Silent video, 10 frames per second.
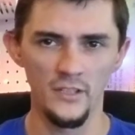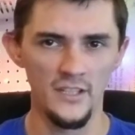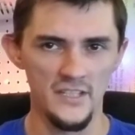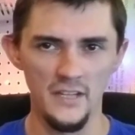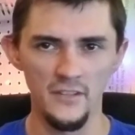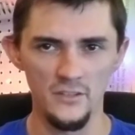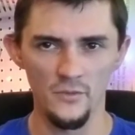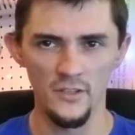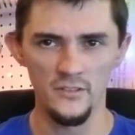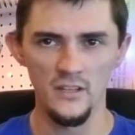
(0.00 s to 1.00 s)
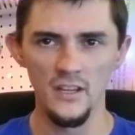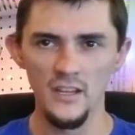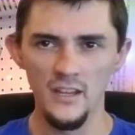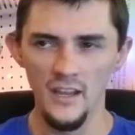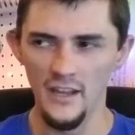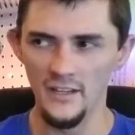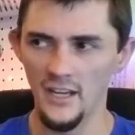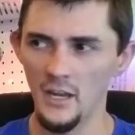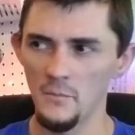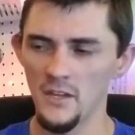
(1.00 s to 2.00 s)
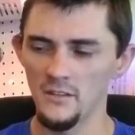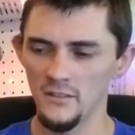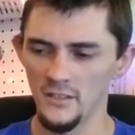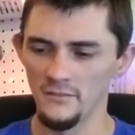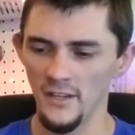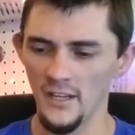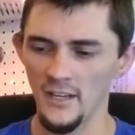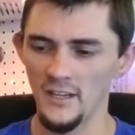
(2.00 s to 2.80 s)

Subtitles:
in the 70s works, and it came out of a